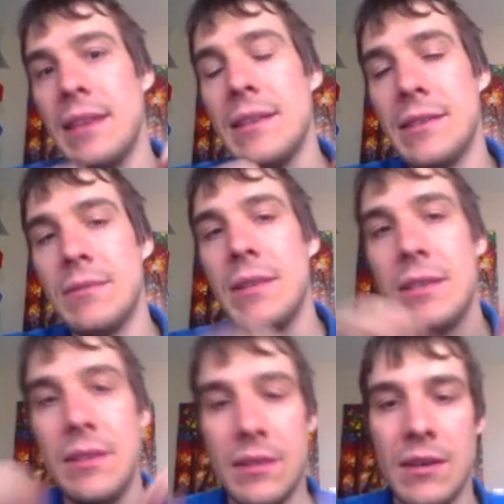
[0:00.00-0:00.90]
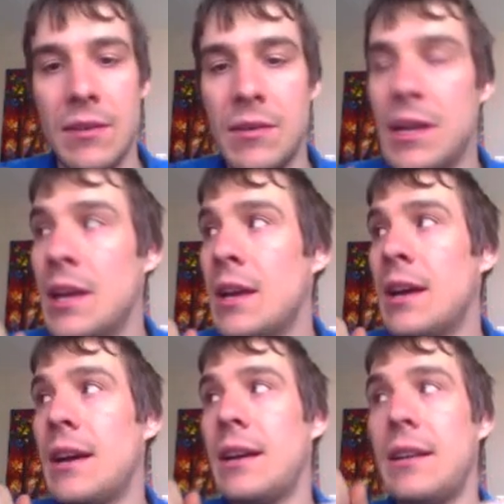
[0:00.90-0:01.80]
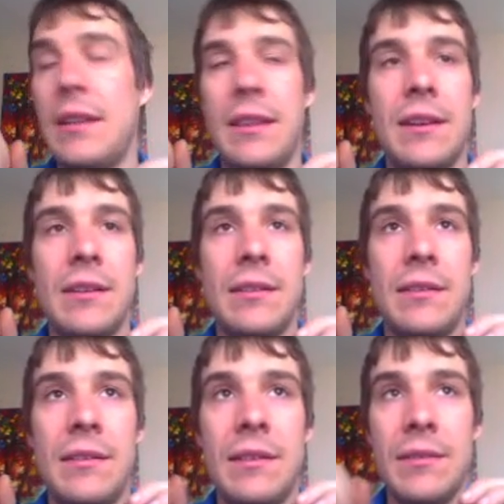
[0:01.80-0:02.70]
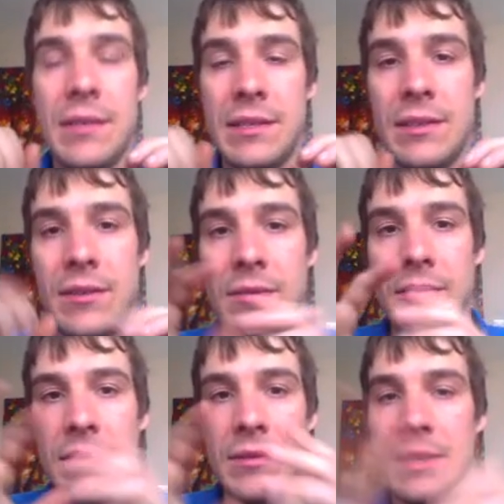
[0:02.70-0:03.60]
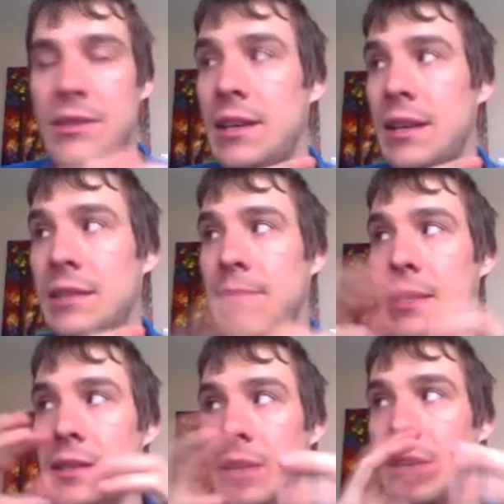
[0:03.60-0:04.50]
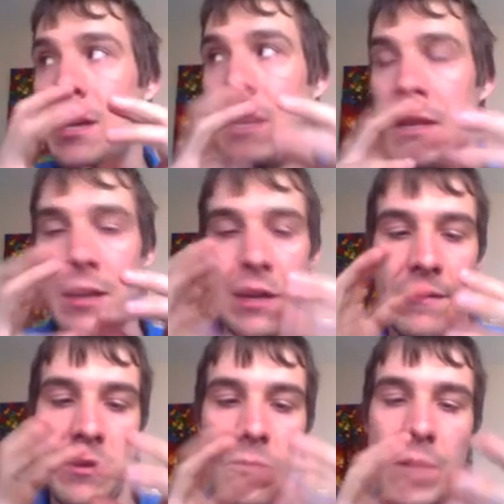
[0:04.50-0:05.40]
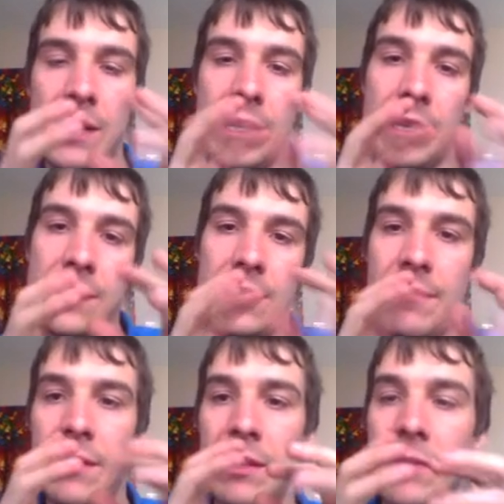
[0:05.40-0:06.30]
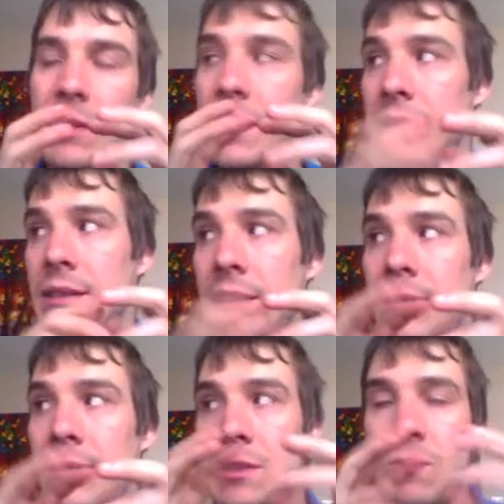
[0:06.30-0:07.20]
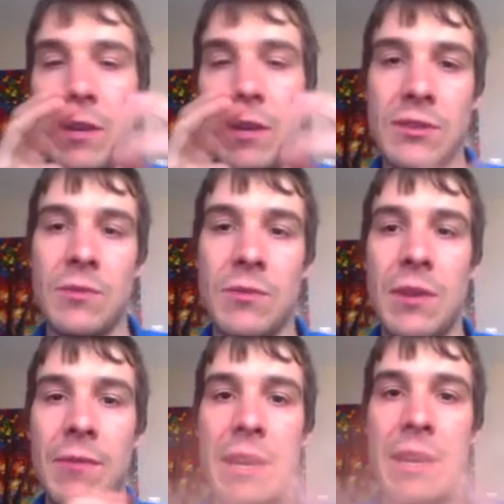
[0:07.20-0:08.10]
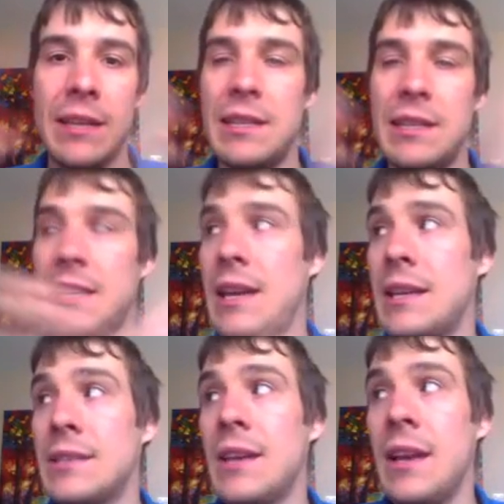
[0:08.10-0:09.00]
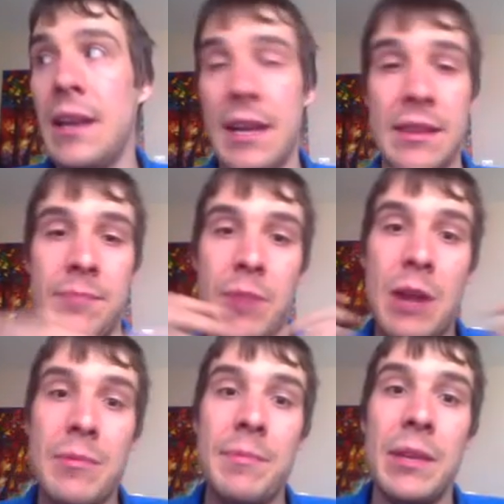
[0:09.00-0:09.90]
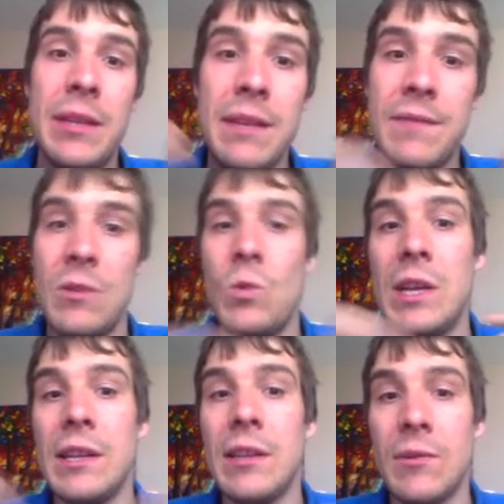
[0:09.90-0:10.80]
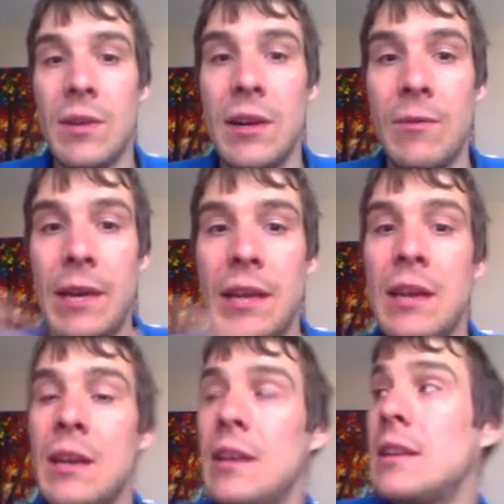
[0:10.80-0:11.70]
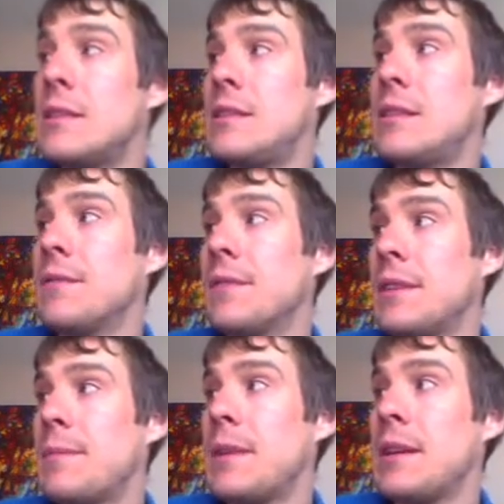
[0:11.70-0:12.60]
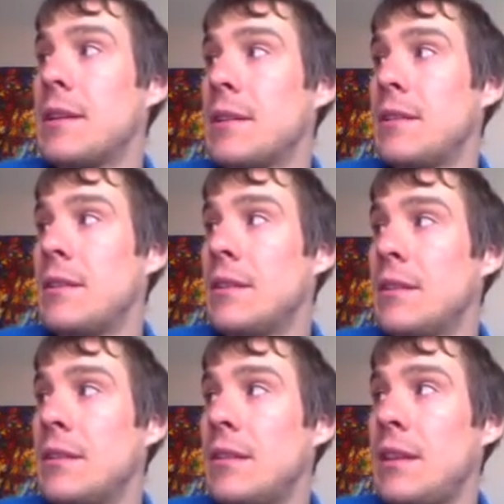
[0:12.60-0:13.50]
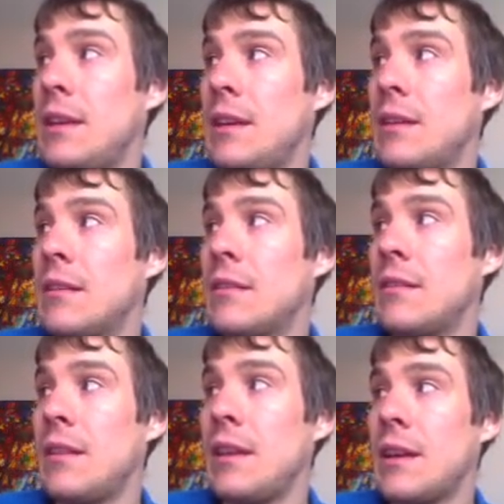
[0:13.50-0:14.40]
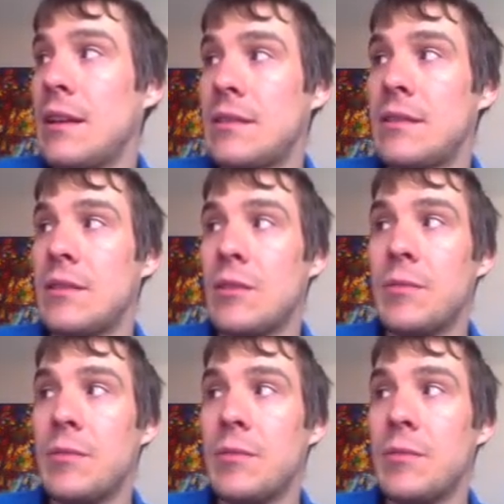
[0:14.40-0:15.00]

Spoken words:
is going to go. There is no such thing. It's based on kind of the wiggliness of the nucleus, and if it just wiggles the wrong way, it decays. And the probability of it wiggling the wrong way is different depending on the isotope.